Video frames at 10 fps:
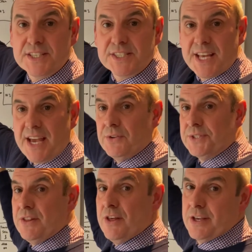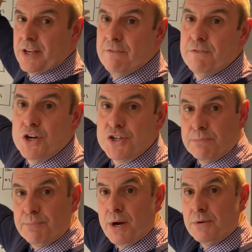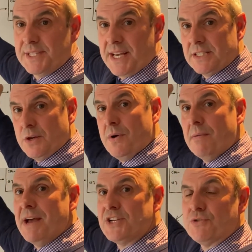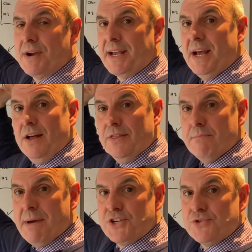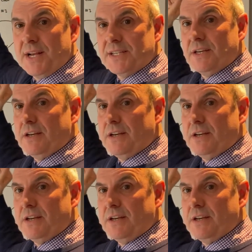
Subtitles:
to sales, and that the conversion process that we're measuring, the metrics and